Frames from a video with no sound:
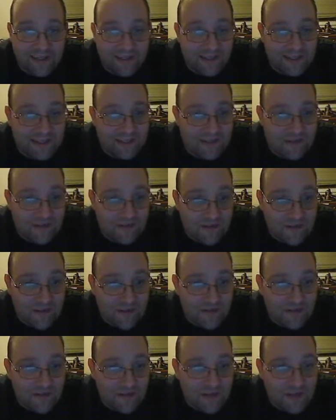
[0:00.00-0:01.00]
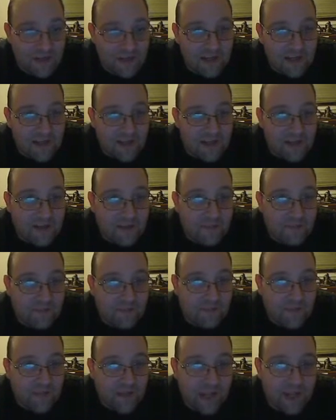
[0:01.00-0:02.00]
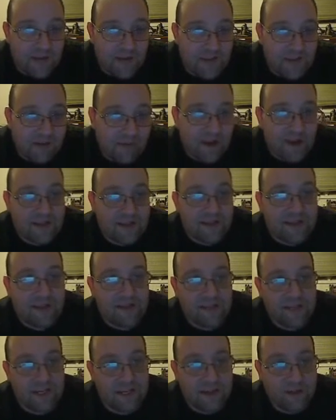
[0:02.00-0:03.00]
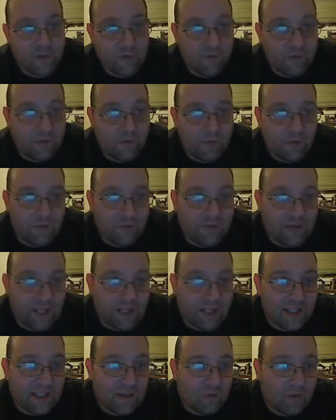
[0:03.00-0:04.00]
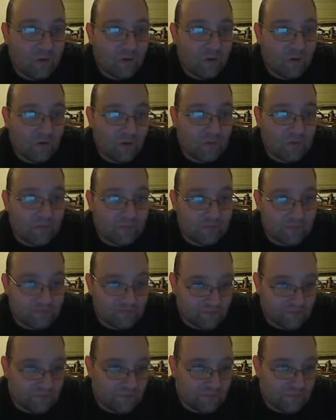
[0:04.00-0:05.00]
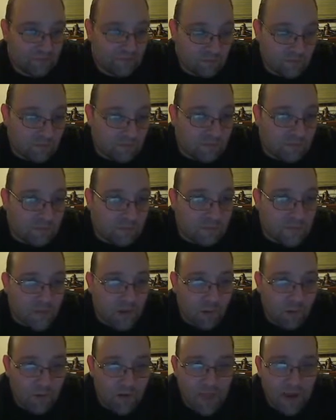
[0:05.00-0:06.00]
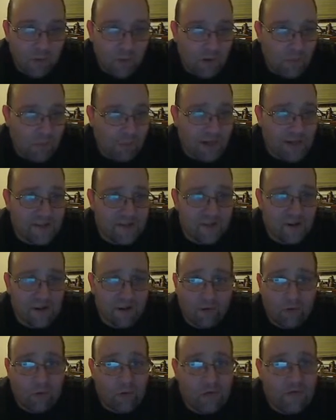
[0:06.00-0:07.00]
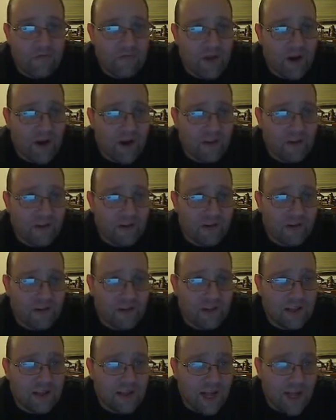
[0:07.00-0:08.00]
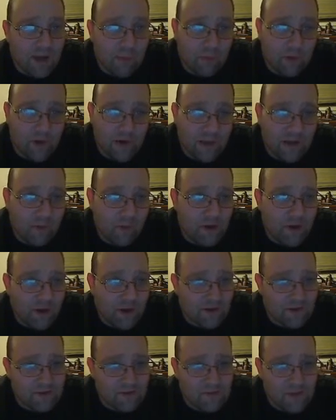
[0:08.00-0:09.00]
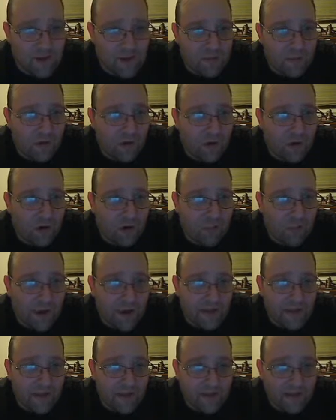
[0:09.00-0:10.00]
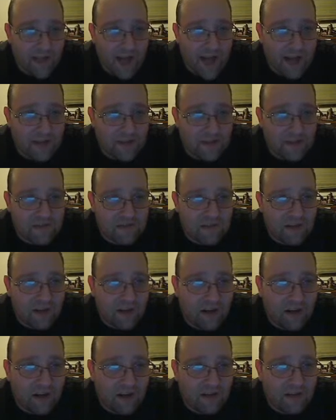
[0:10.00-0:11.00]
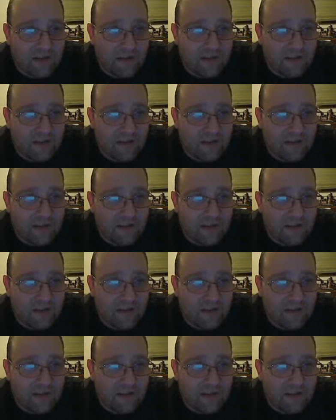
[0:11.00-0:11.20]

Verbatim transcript: Ain't that the truth? It is a restless evil full of deadly poison. With it we bless our Lord and Father, and with it we curse people who are made in the likeness of God.